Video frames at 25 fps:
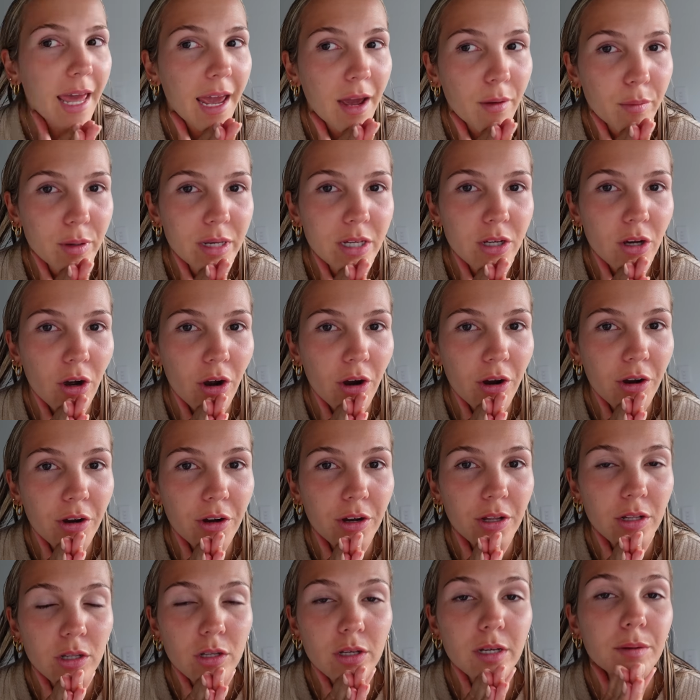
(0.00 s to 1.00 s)
there we
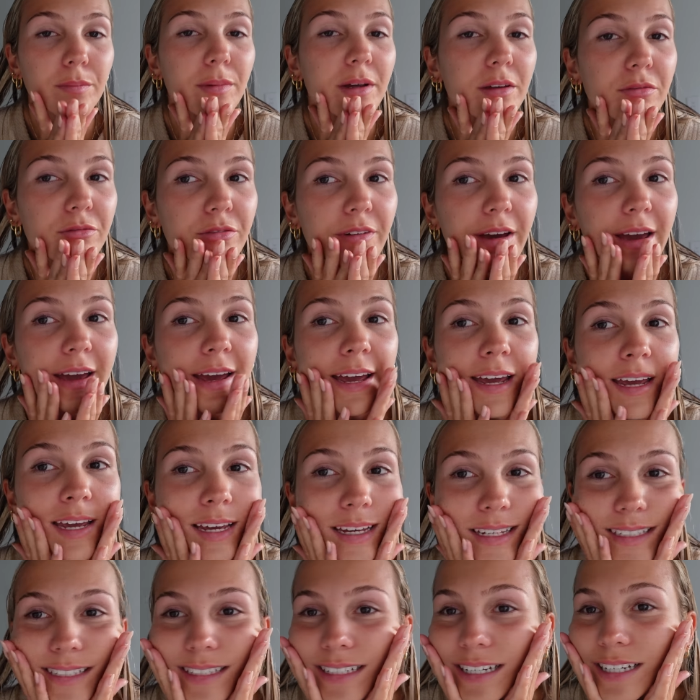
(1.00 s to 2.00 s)
go. Look at my
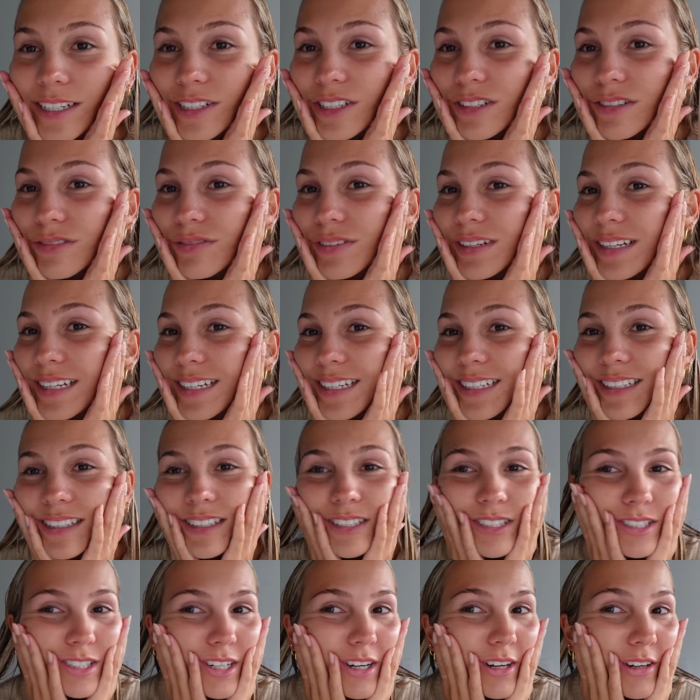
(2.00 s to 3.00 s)
face. I just feel like
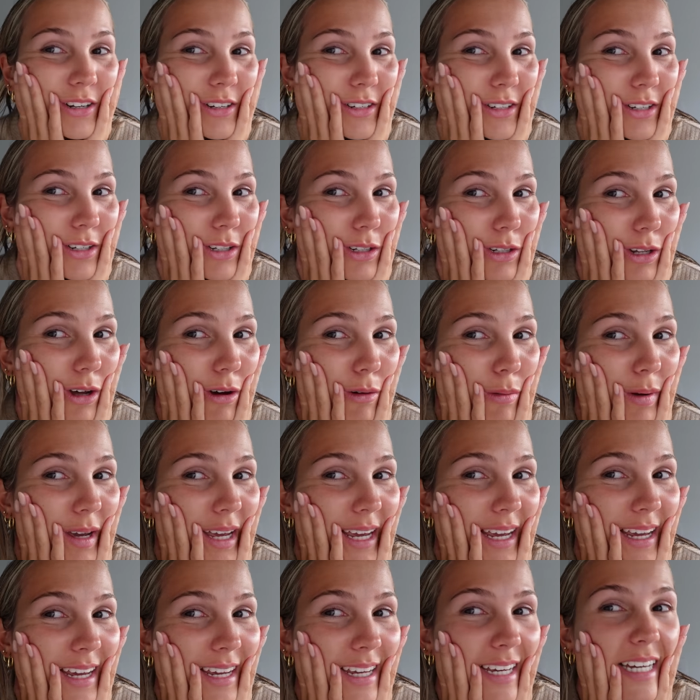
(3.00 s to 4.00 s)
it's so
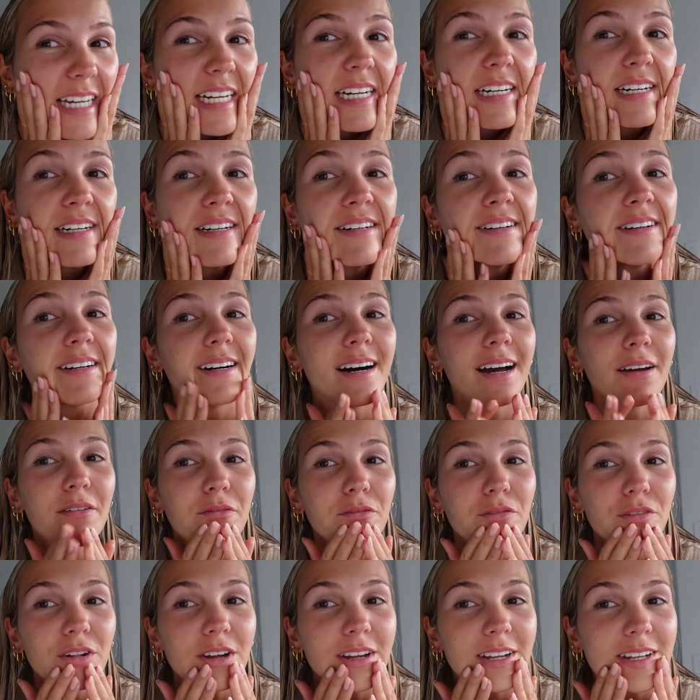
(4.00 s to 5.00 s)
glowy. I
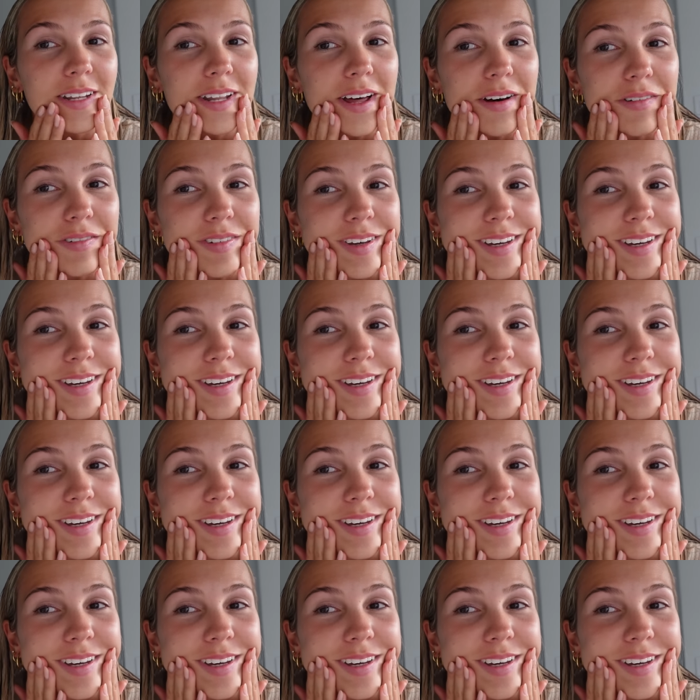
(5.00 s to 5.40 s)
freaking love